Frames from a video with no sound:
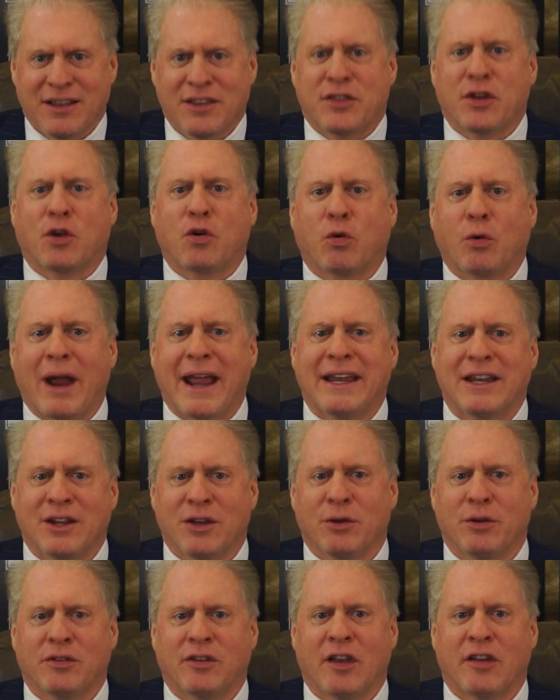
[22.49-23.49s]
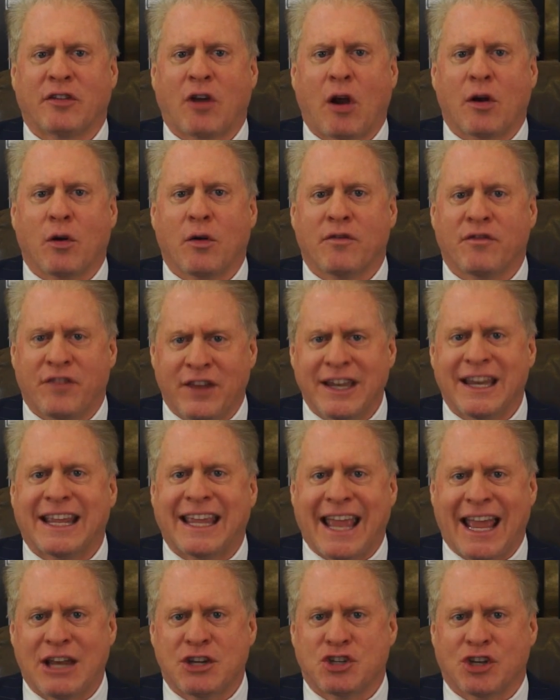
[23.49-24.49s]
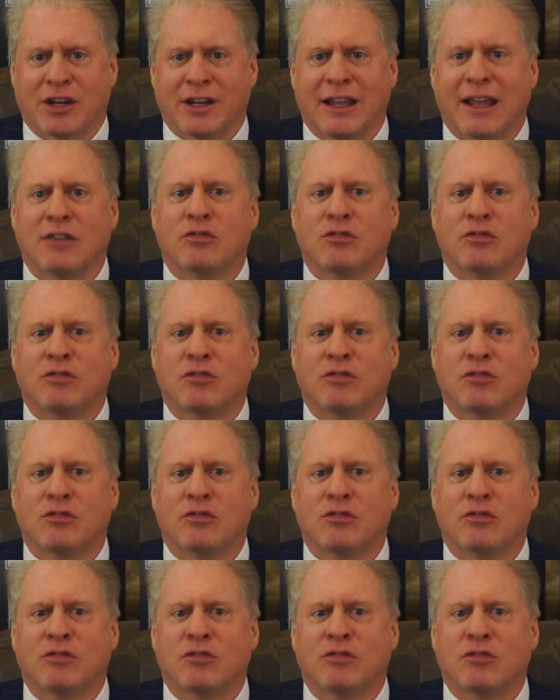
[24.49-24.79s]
The great news is our vindication